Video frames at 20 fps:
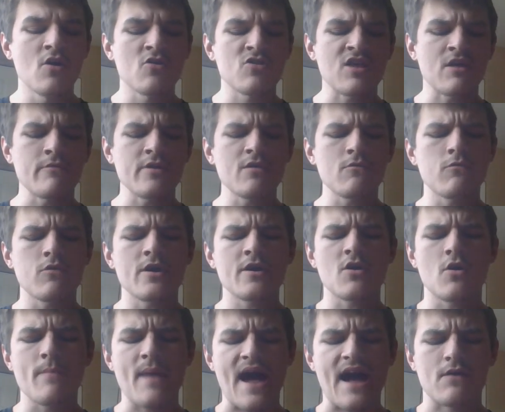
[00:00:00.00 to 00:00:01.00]
So then we
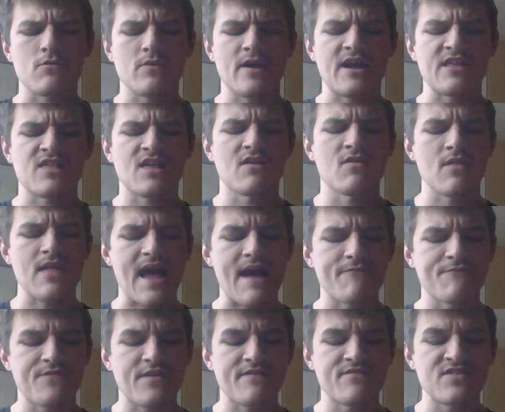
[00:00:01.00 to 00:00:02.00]
go back racing on
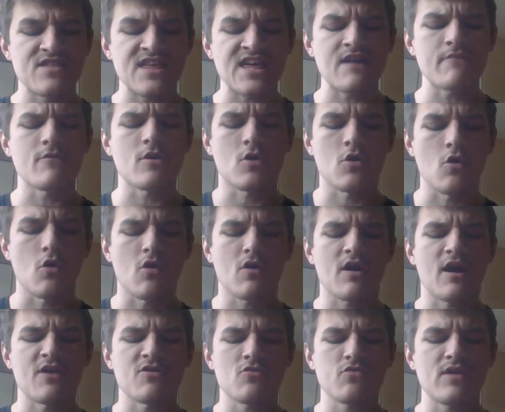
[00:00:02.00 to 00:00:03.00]
lap 15 with Cole
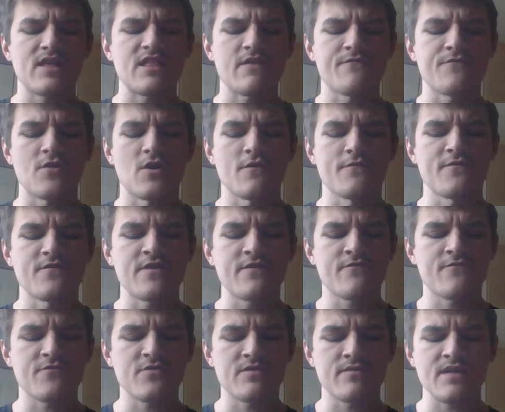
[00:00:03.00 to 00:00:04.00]
Custer leading the field
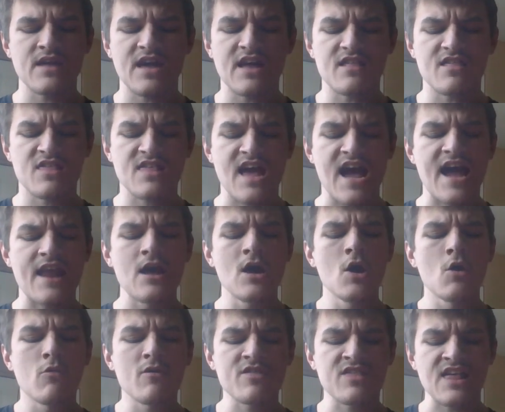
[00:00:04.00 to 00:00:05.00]
from the inside
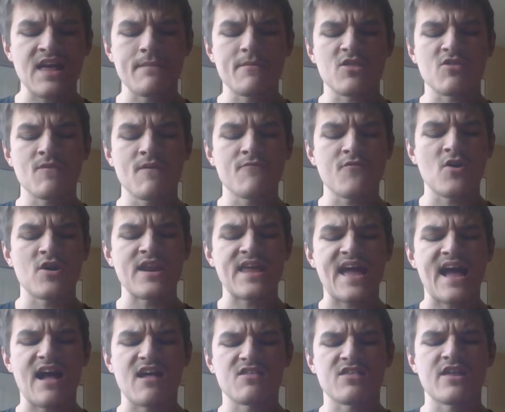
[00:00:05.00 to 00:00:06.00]
with Sammy Smith on
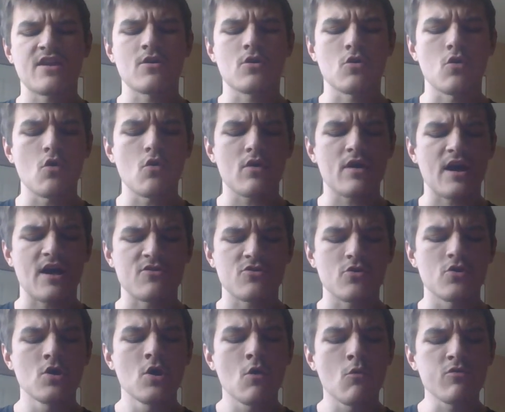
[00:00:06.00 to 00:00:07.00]
the outside, and Cole
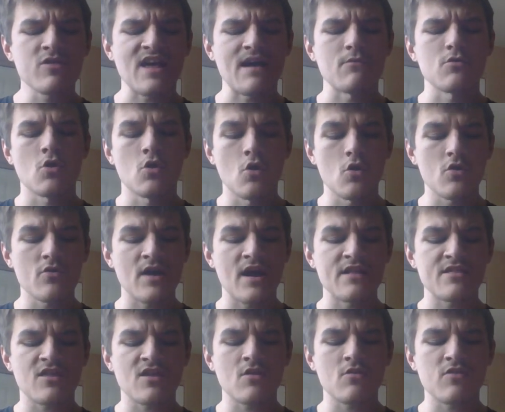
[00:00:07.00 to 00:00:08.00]
Custer was able to hold
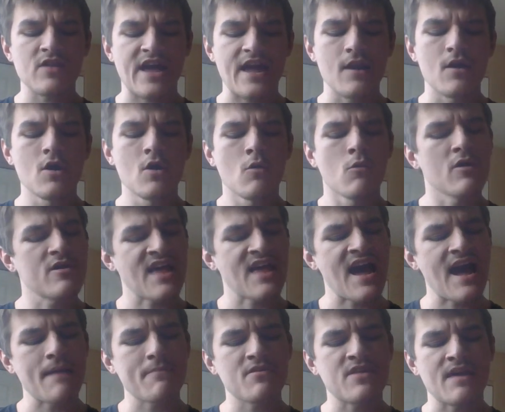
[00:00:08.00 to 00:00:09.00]
on to the lead with
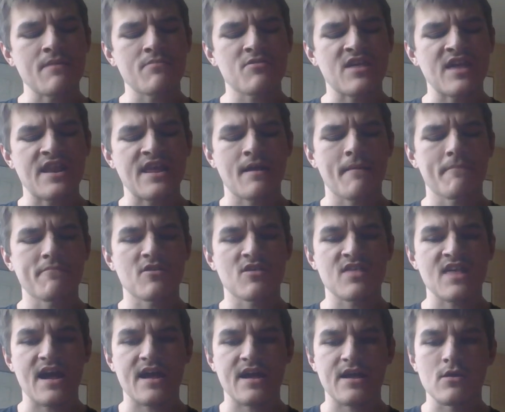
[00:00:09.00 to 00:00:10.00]
Ty Gibbs getting out to
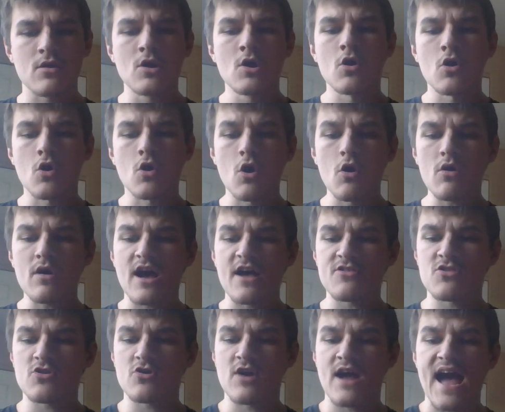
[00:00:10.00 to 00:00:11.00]
second. Cole
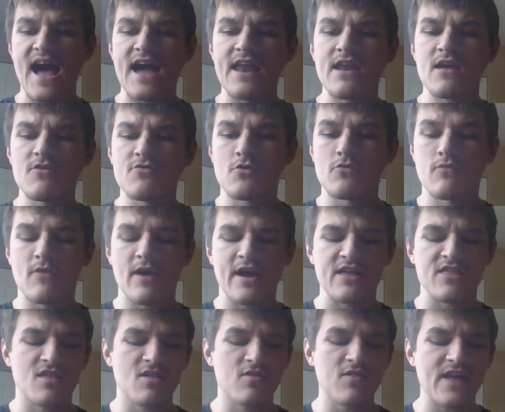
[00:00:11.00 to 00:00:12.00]
Custer had the
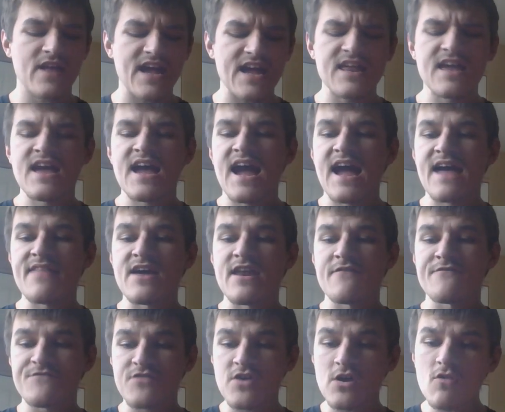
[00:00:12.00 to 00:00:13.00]
race lead, and then
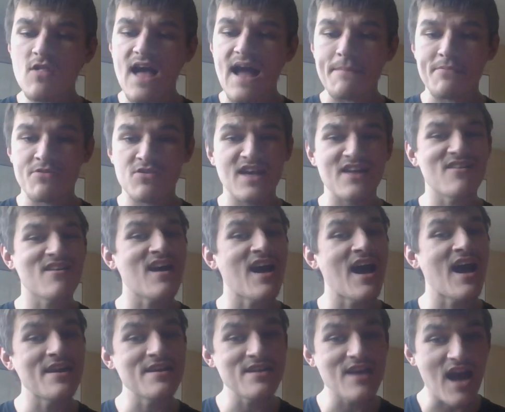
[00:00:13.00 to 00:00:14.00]
a few laps later,
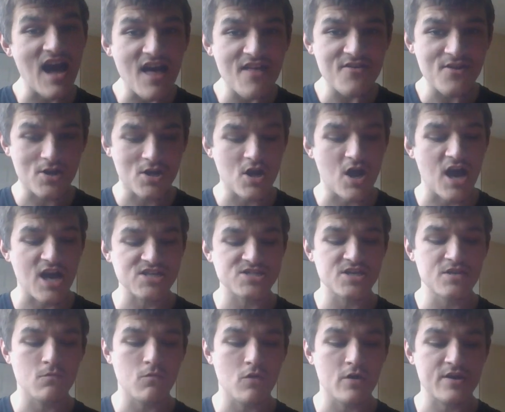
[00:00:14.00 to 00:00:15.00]
another
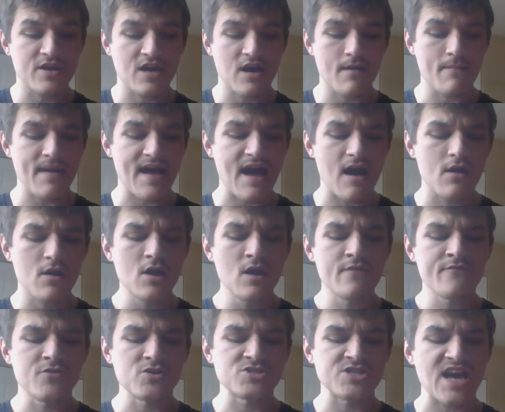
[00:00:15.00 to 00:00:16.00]
caution would come out
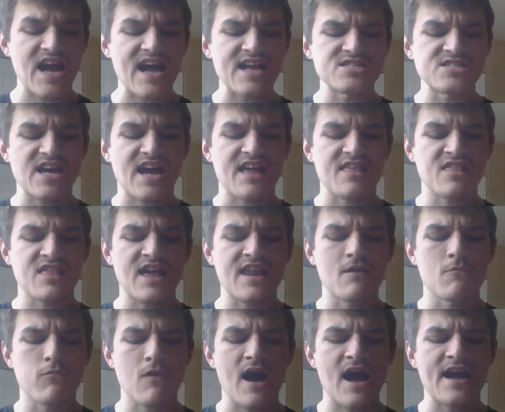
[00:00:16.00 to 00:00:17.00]
for Chad
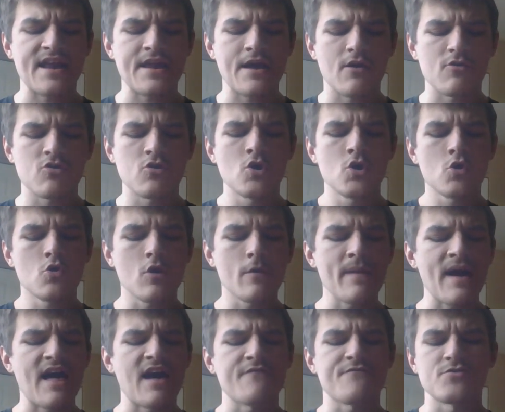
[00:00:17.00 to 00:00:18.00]
Chastain and Ryan Ellis, who were
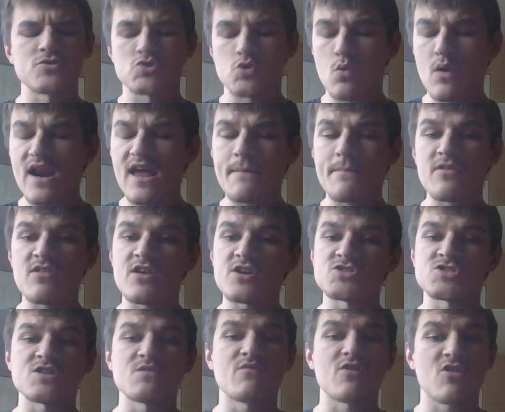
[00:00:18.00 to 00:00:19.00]
battling for 20
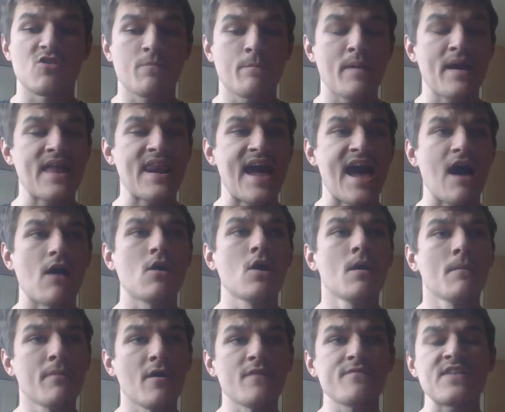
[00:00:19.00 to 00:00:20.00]
position, would spin out,
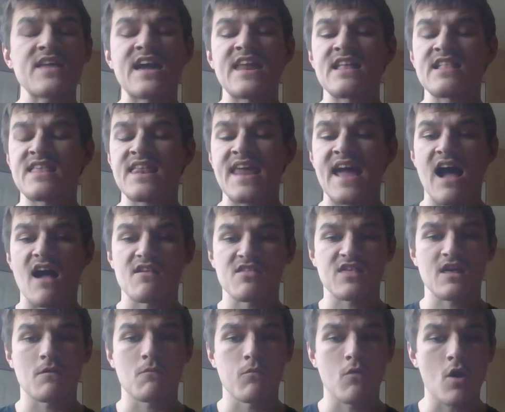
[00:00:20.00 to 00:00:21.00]
both getting to the
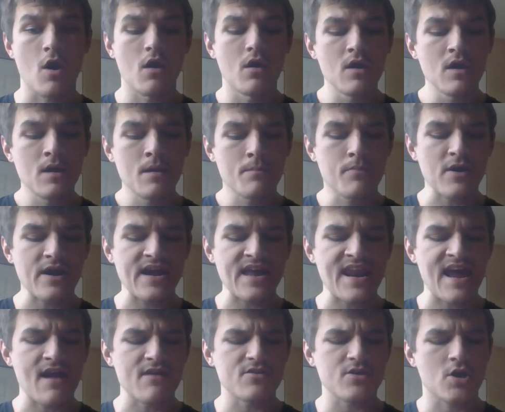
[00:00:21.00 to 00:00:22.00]
outside wall,
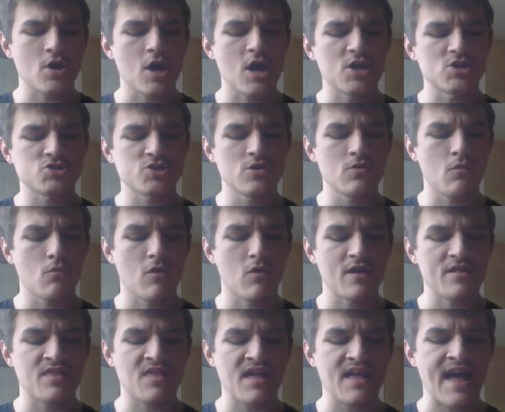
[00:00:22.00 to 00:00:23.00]
bringing out the caution
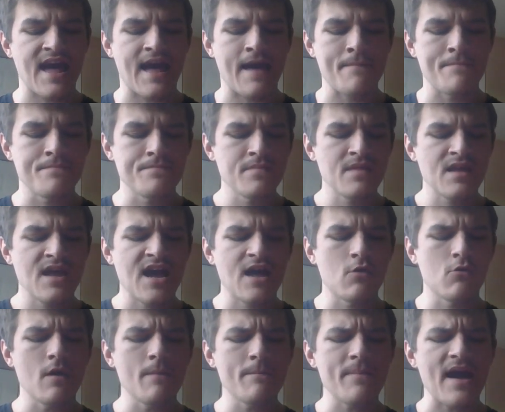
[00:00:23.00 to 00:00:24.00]
once again.
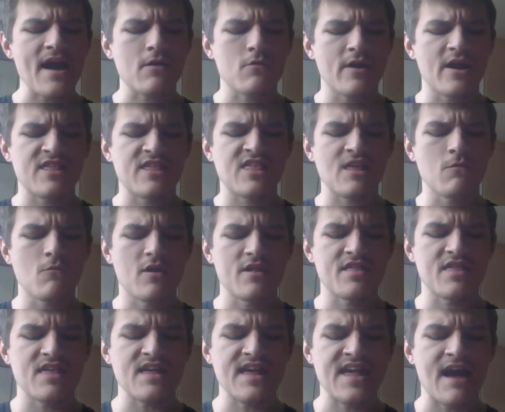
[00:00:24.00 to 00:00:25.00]
And went back racing
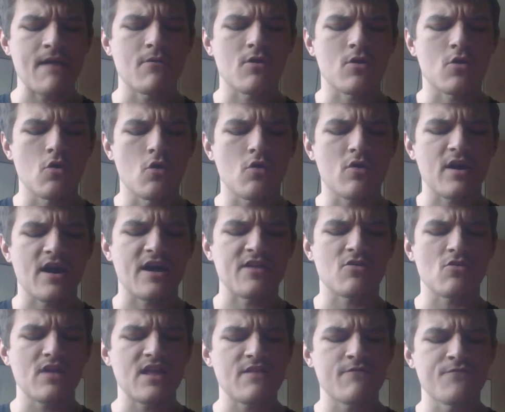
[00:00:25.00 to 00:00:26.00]
once again with Cole
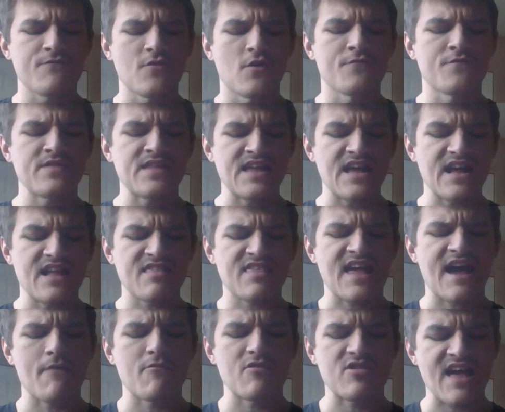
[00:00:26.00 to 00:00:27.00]
Custer leading the field from the
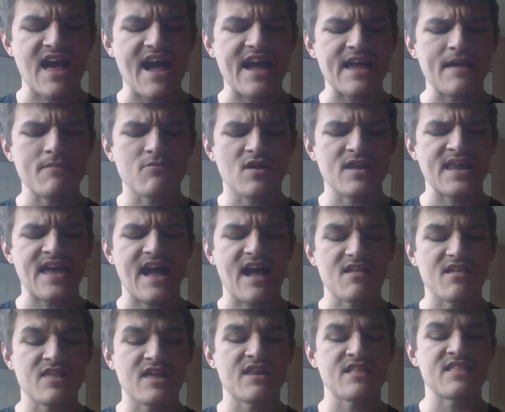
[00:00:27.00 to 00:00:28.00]
inside with Ty Gibbs on the
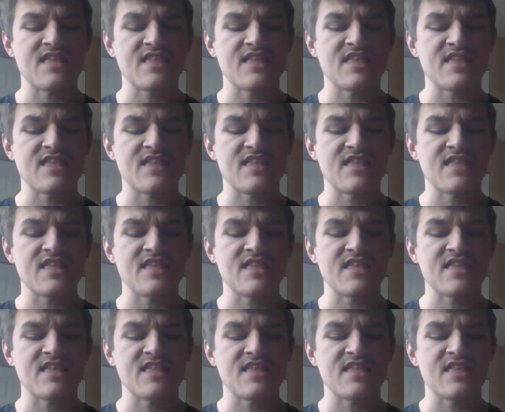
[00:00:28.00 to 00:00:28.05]
outside.